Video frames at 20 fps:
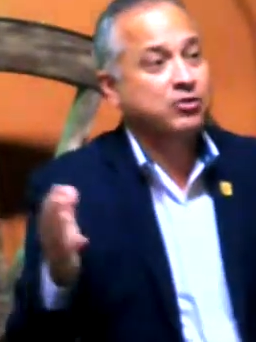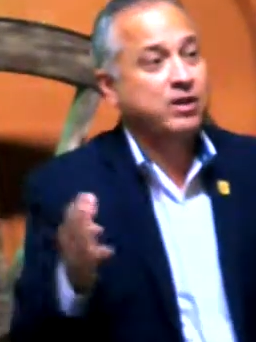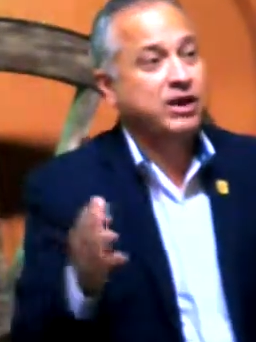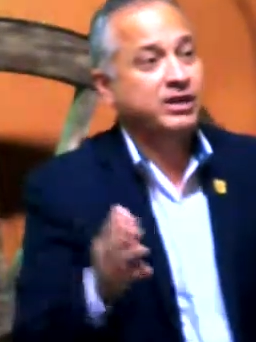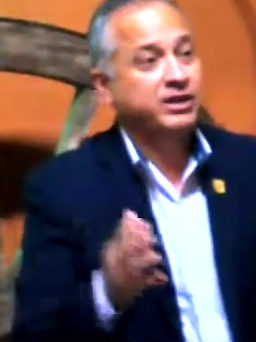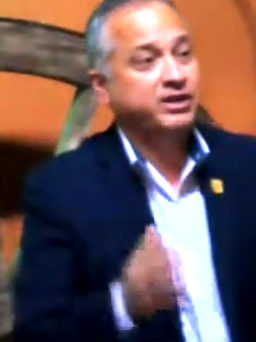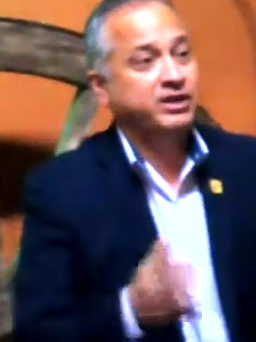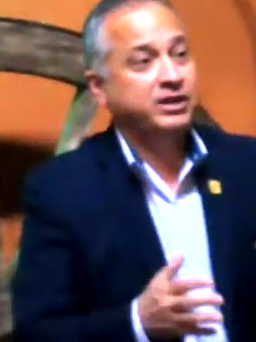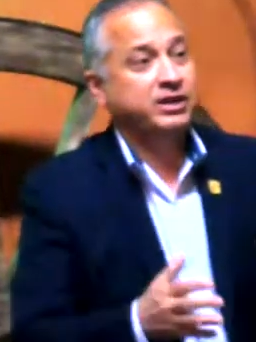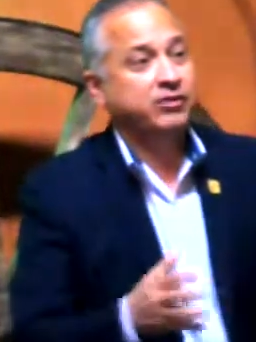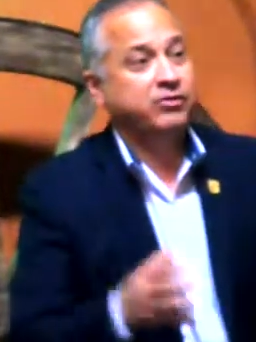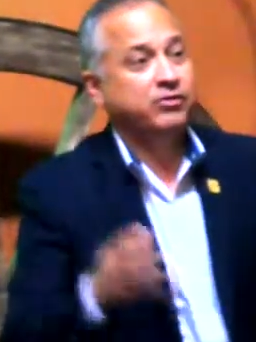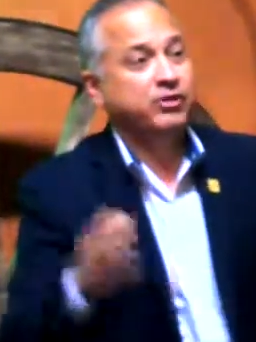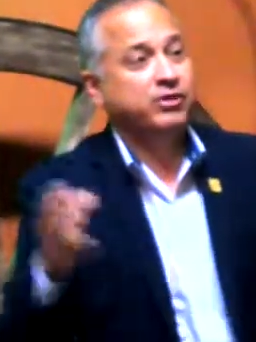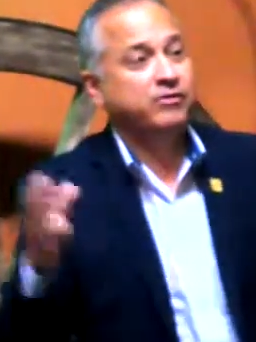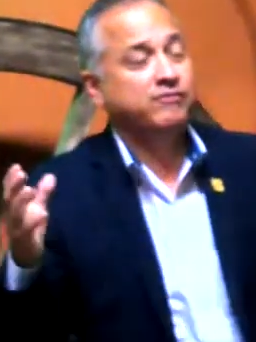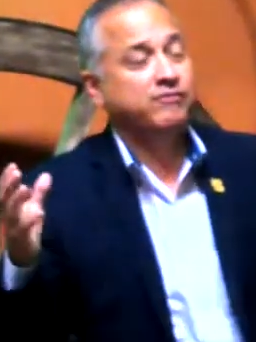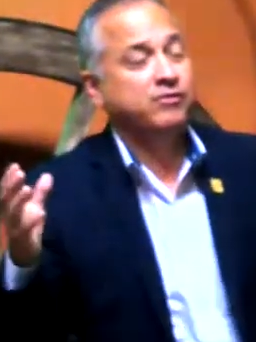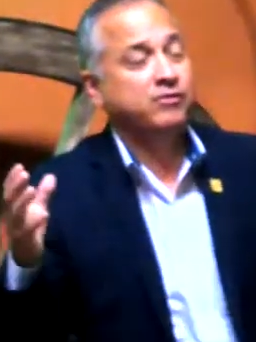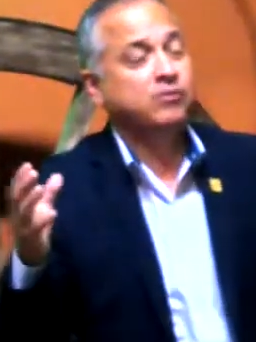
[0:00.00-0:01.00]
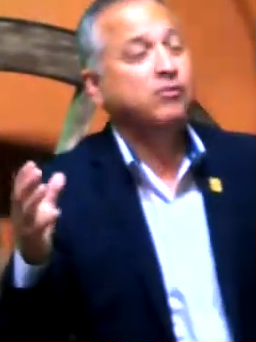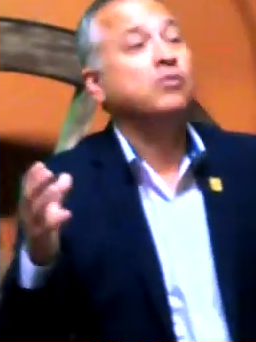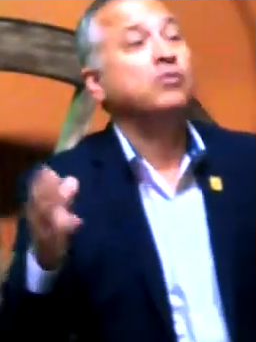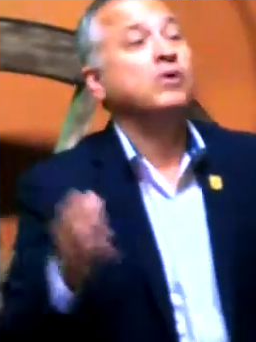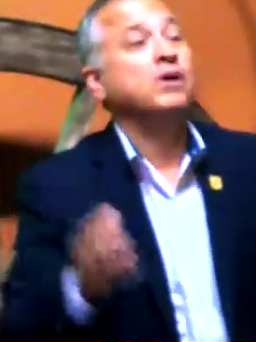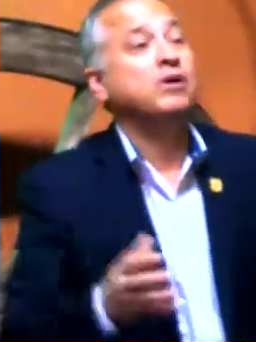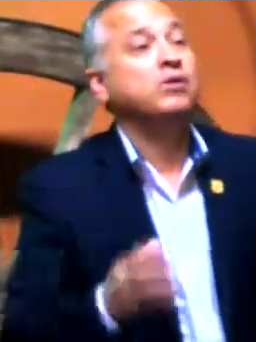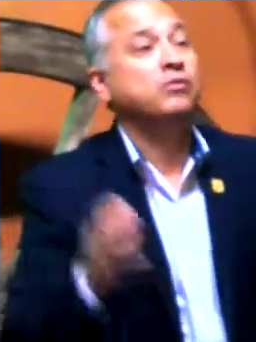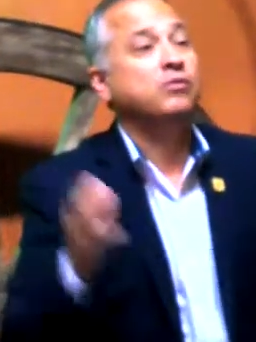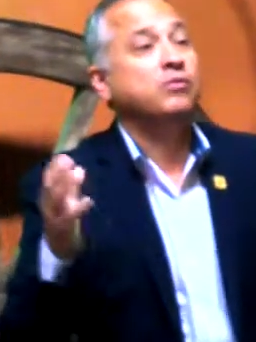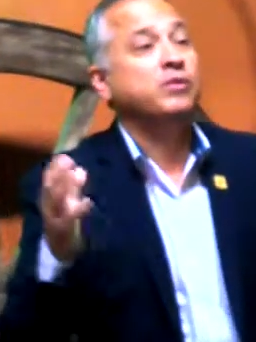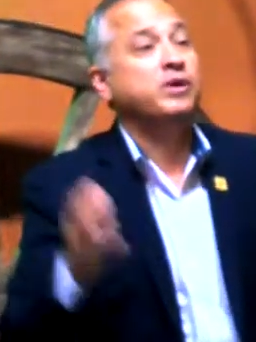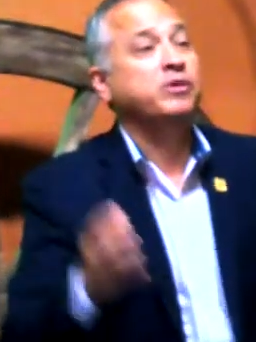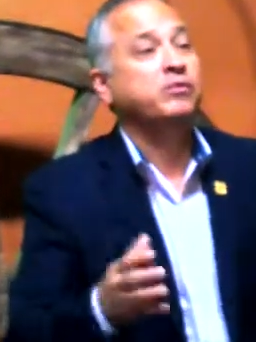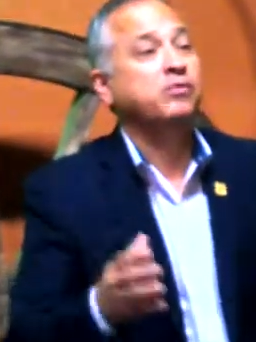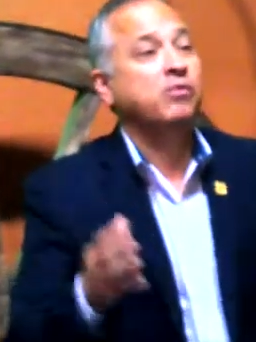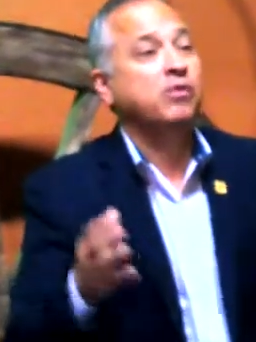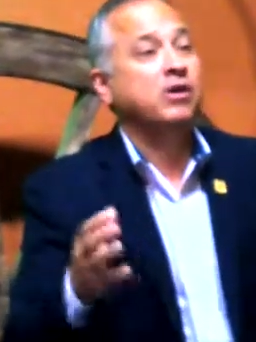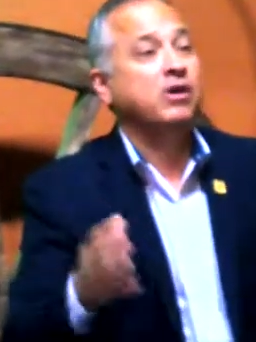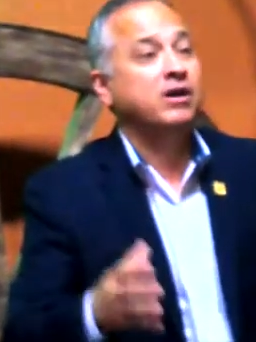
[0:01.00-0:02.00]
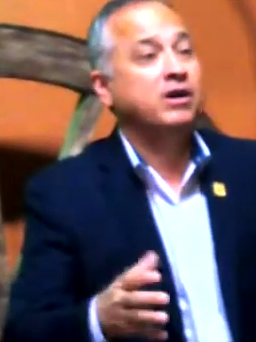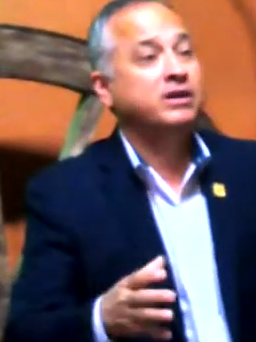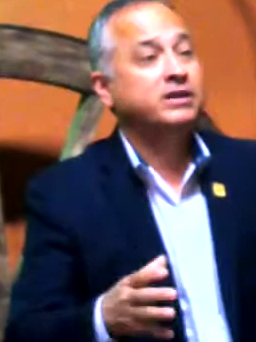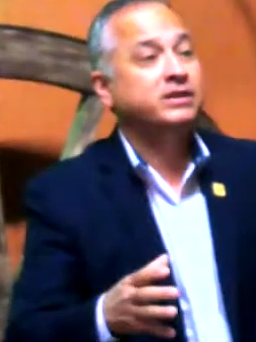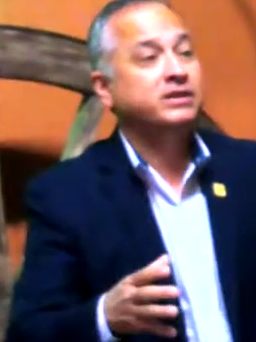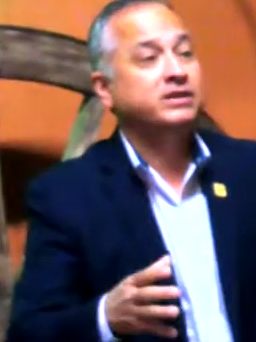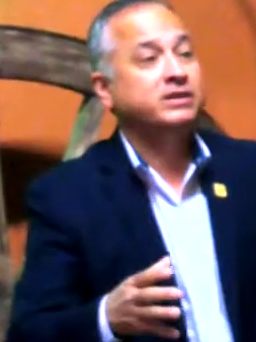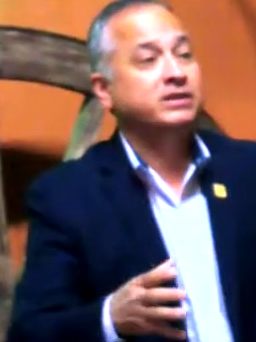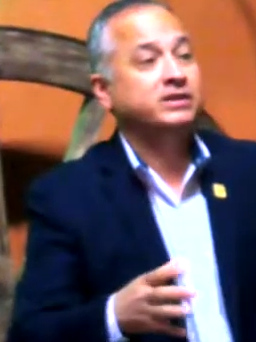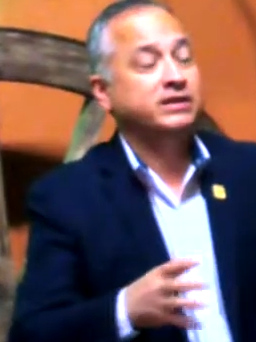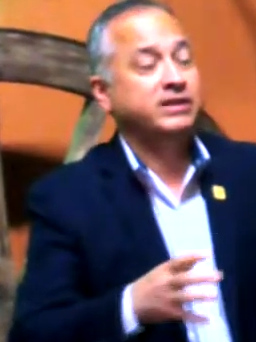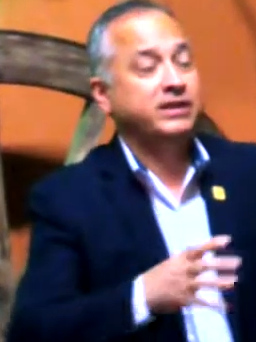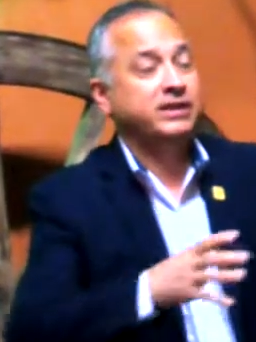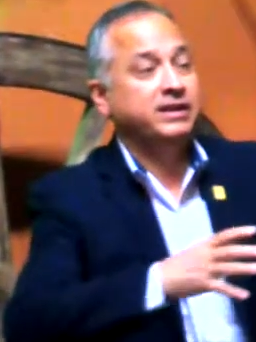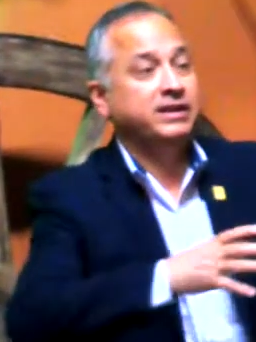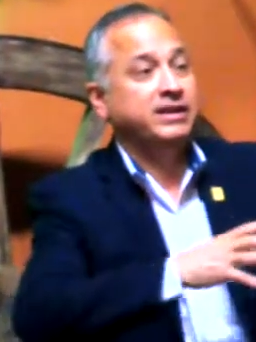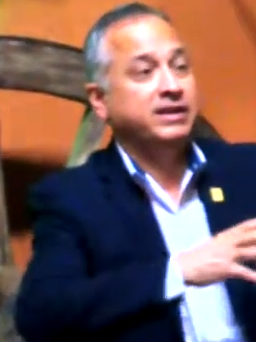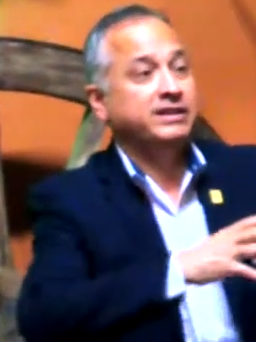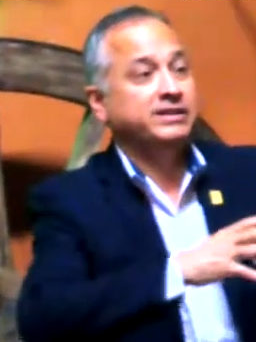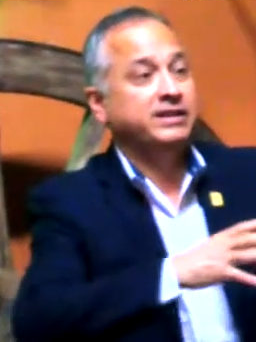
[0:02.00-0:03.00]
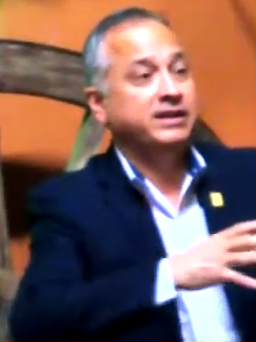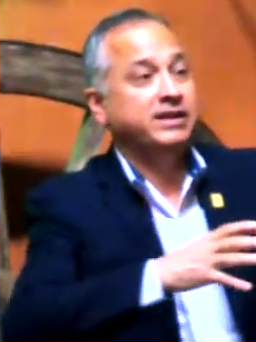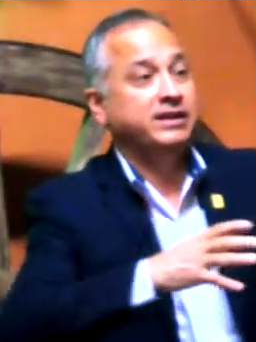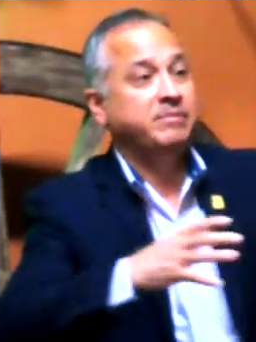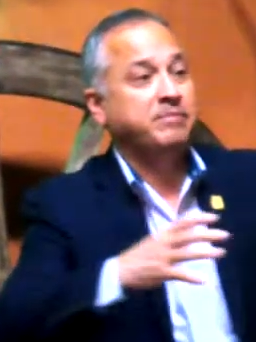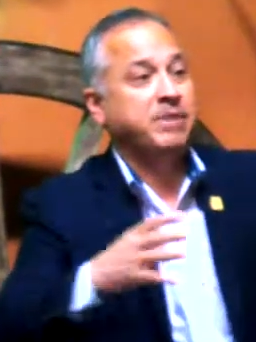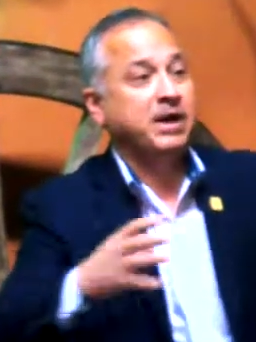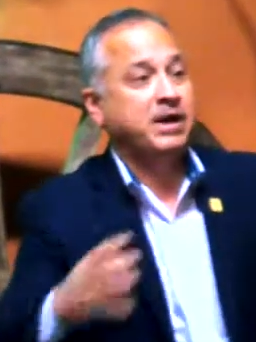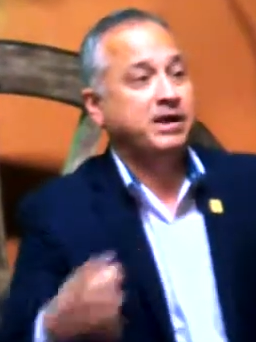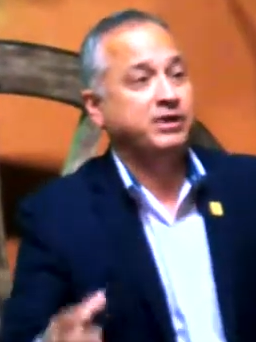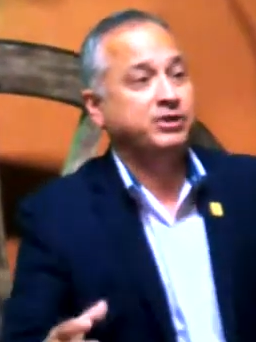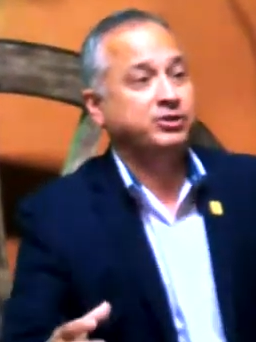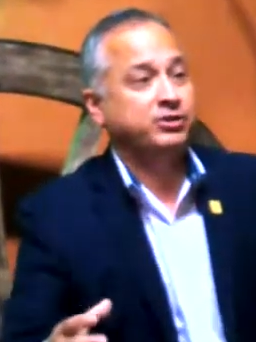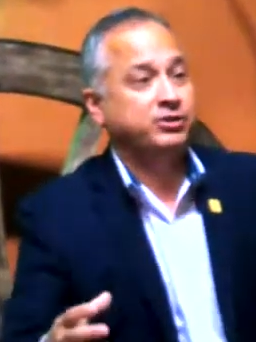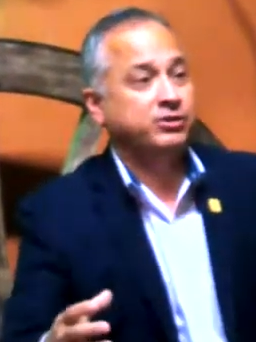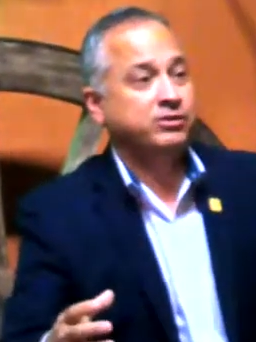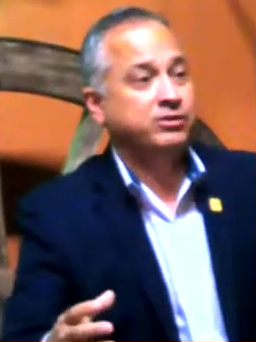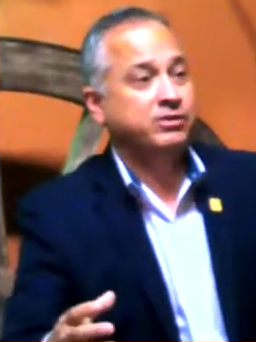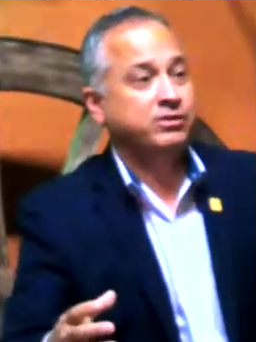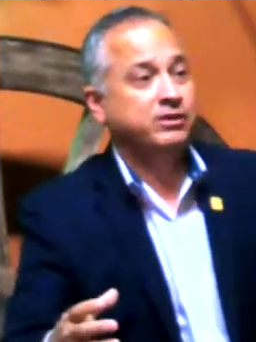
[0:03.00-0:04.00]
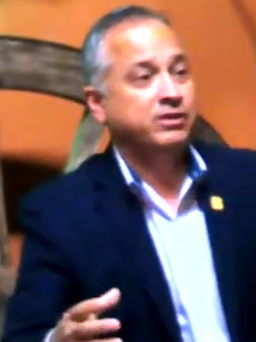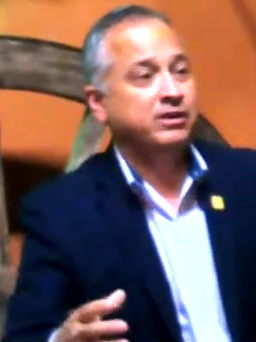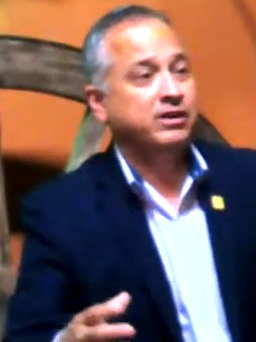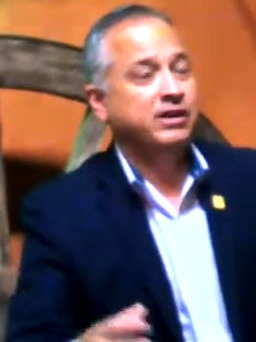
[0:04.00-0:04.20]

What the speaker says: criteria for what we want in a city manager,